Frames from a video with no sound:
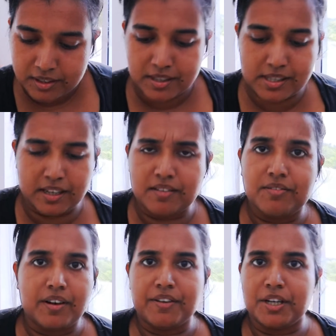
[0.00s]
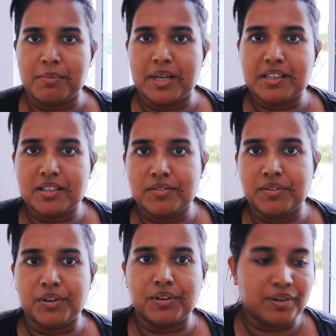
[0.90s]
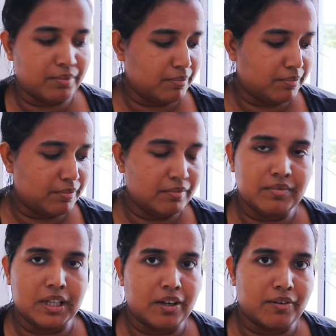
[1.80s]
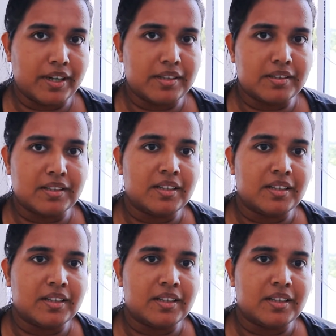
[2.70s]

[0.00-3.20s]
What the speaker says: it's like $500 for yellow rice